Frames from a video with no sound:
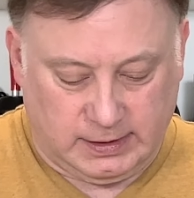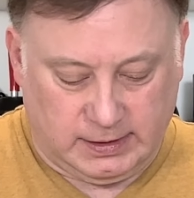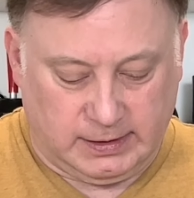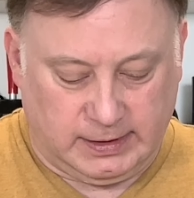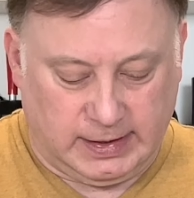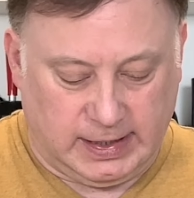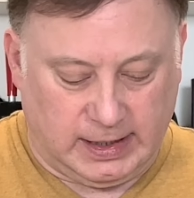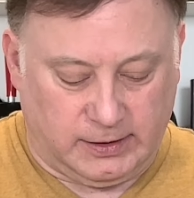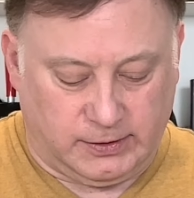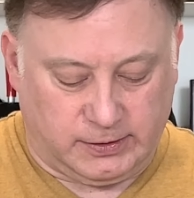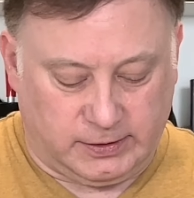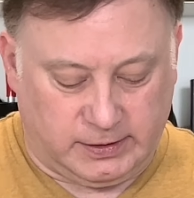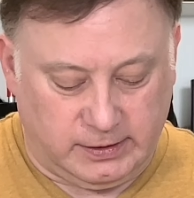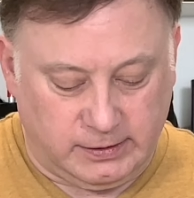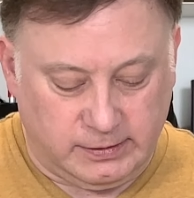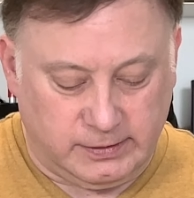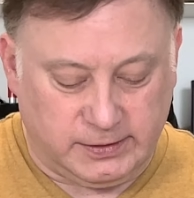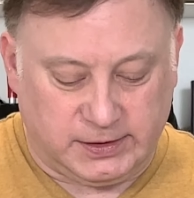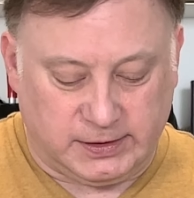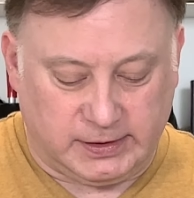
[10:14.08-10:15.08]
Now
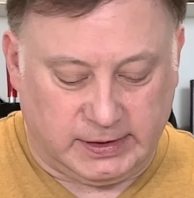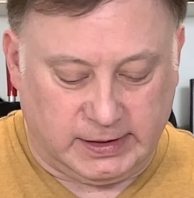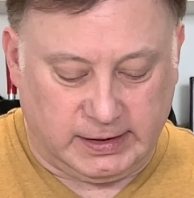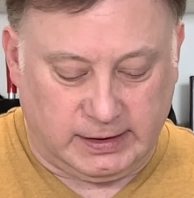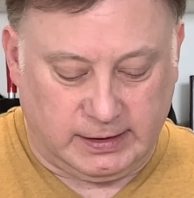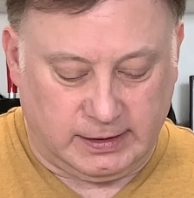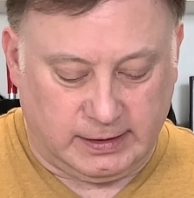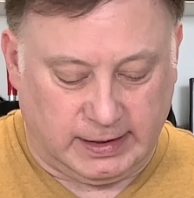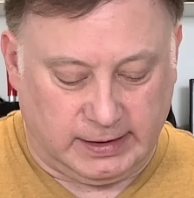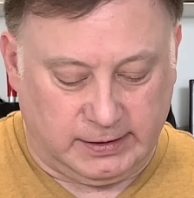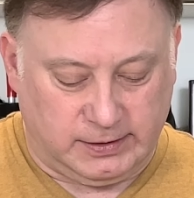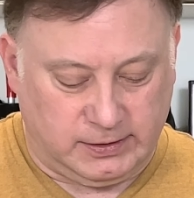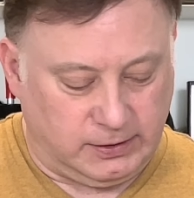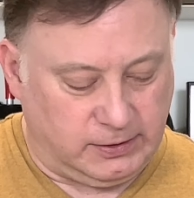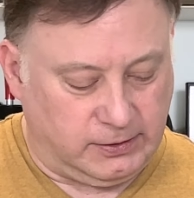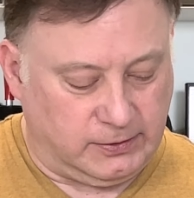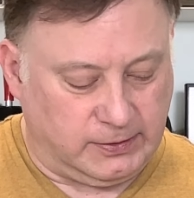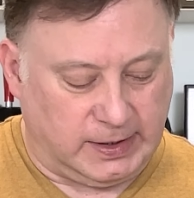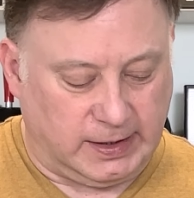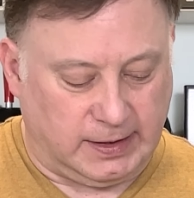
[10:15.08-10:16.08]
usually I
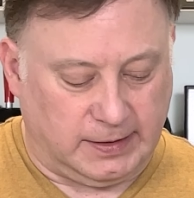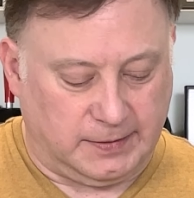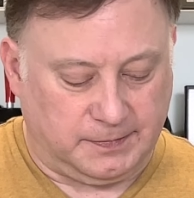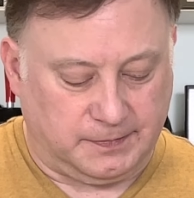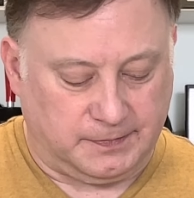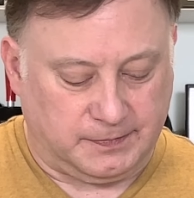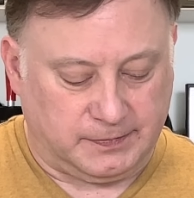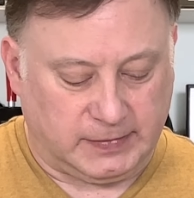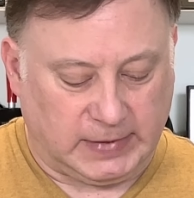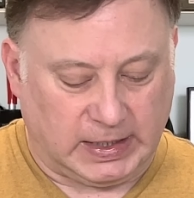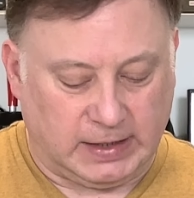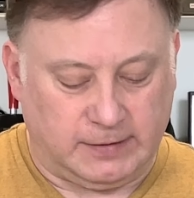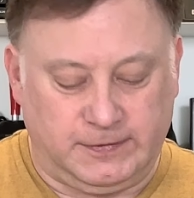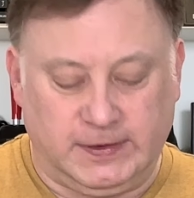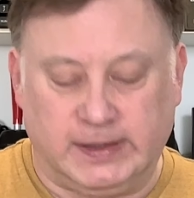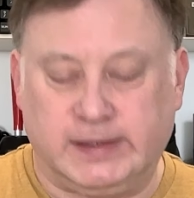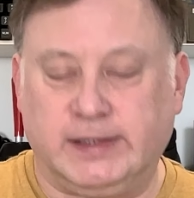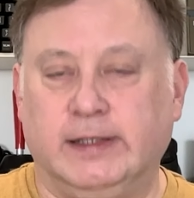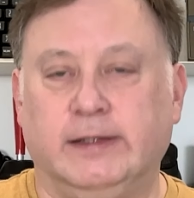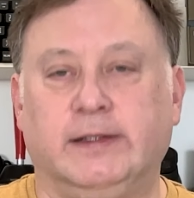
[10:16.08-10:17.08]
do um,
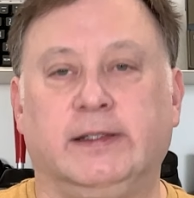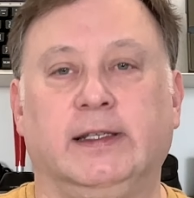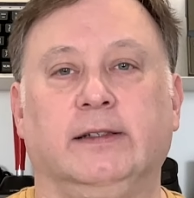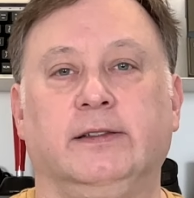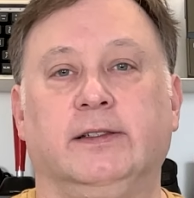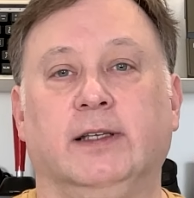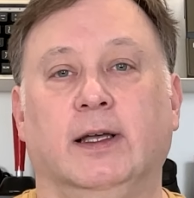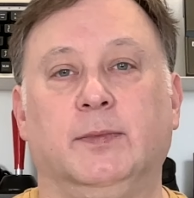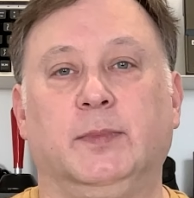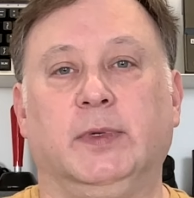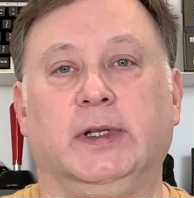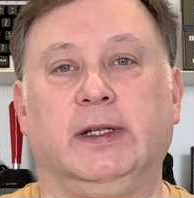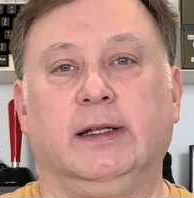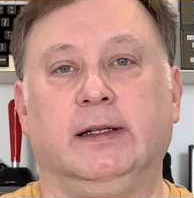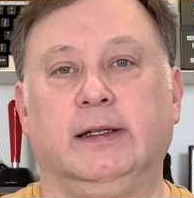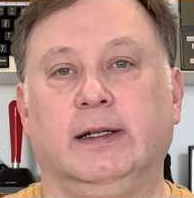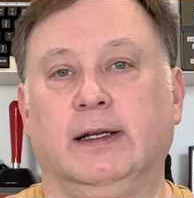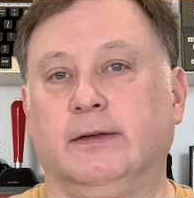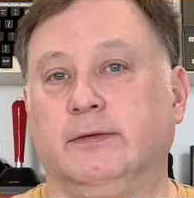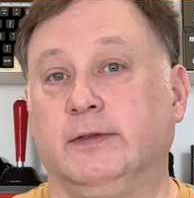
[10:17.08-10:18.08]
fix these things up and
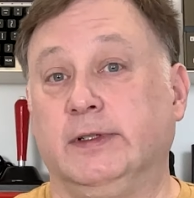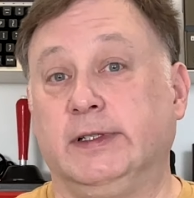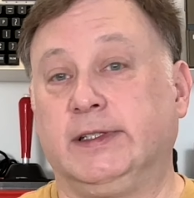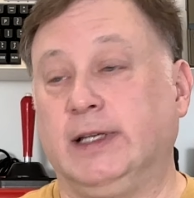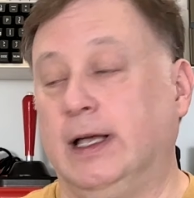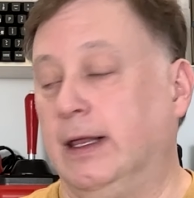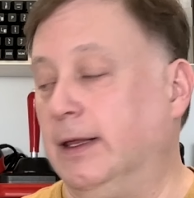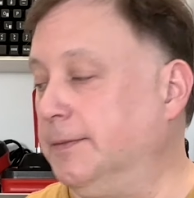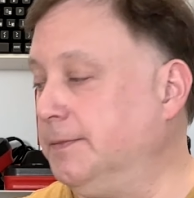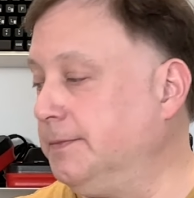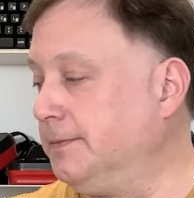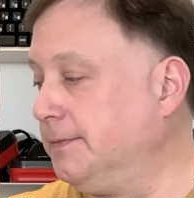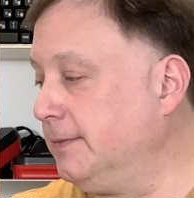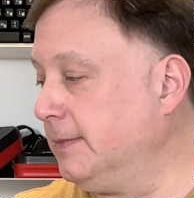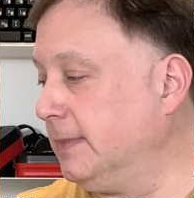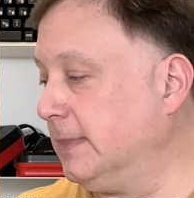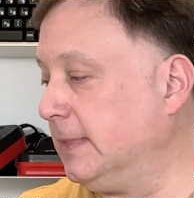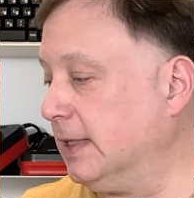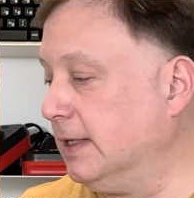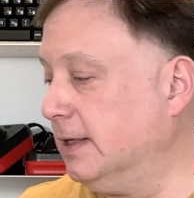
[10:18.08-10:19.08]
then uh, resell them,
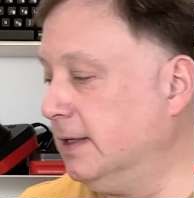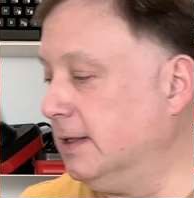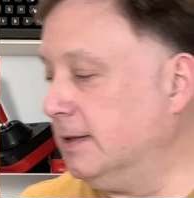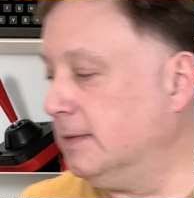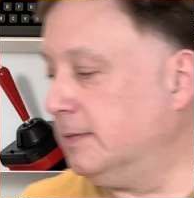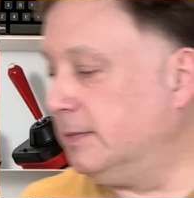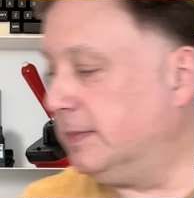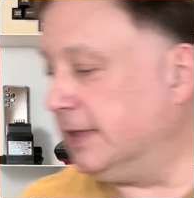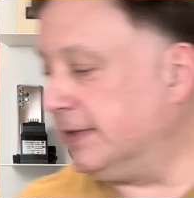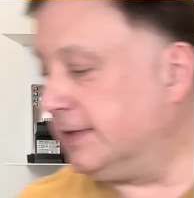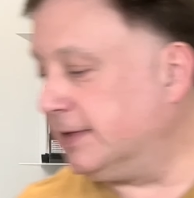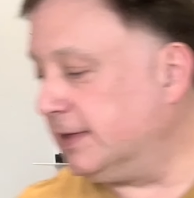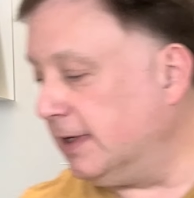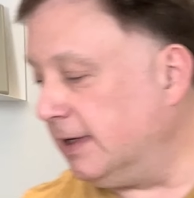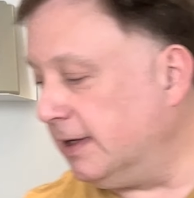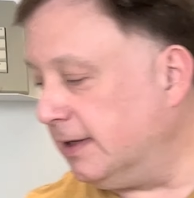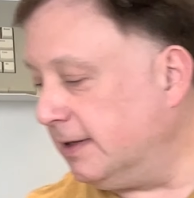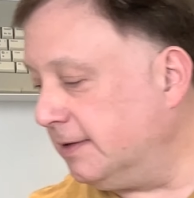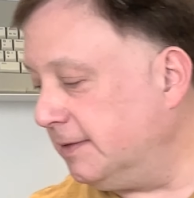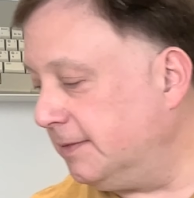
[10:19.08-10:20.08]
but
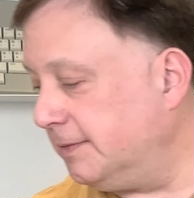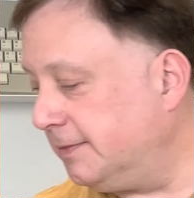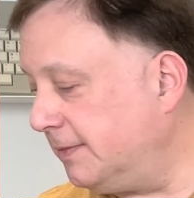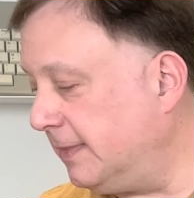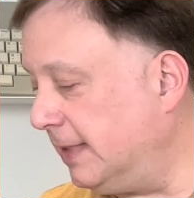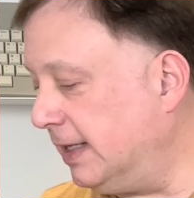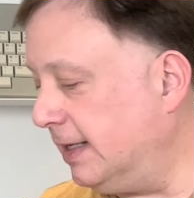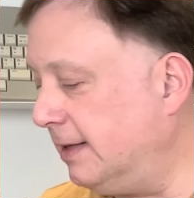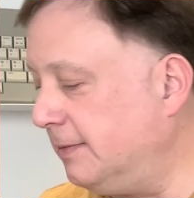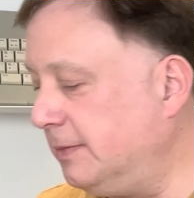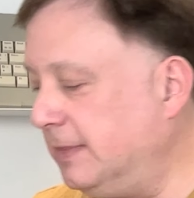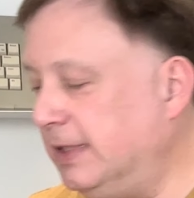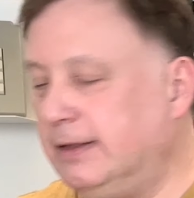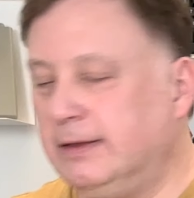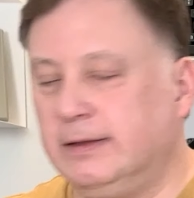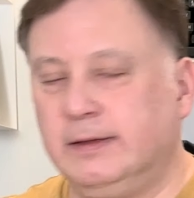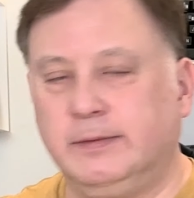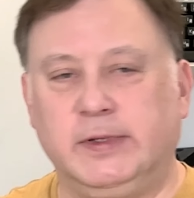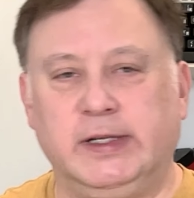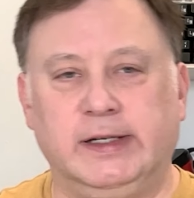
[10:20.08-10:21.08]
uh, I'm
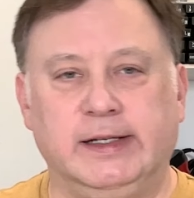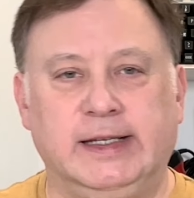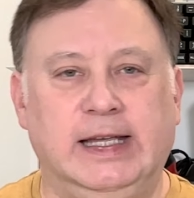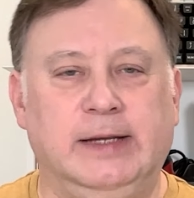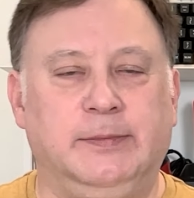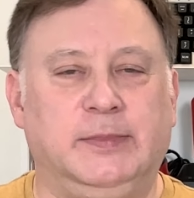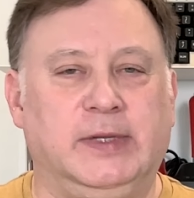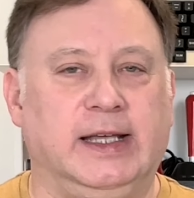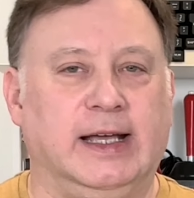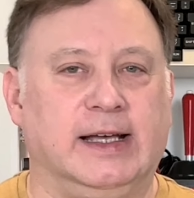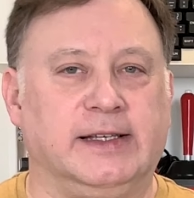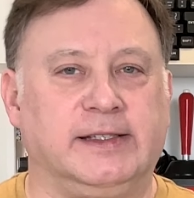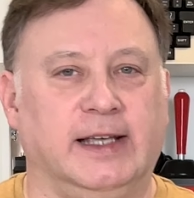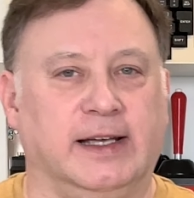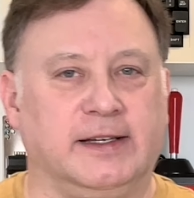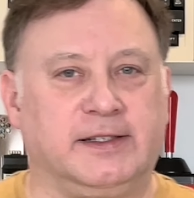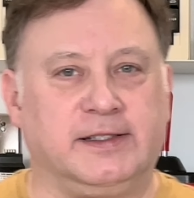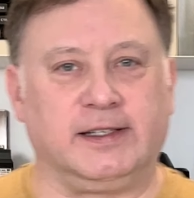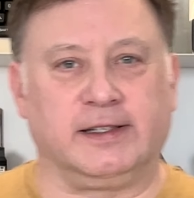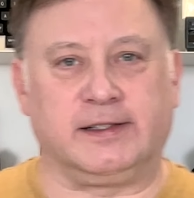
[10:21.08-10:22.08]
gonna gonna keep the
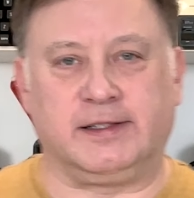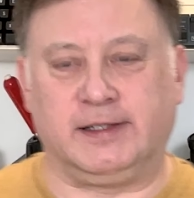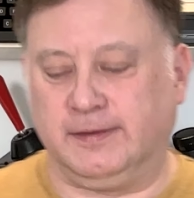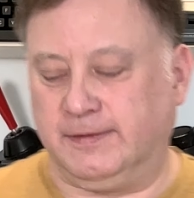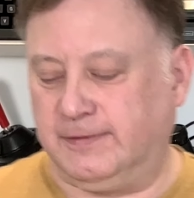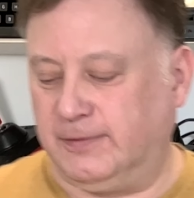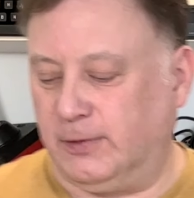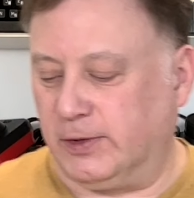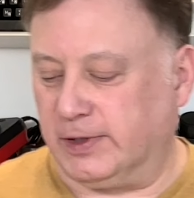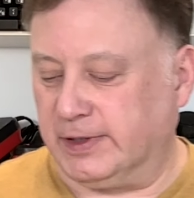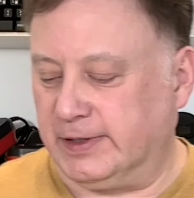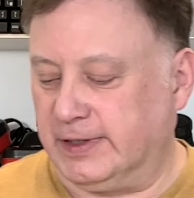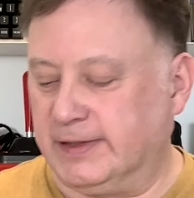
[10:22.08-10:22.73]
SX64.